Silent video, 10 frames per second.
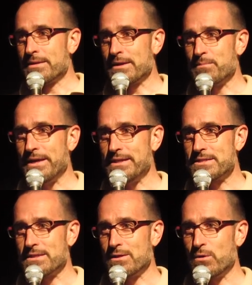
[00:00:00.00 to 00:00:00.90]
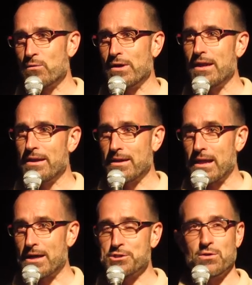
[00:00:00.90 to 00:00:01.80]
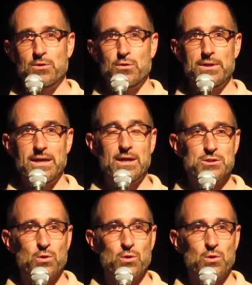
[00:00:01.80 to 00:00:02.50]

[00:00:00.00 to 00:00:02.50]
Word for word: That means uh, we're really a large community,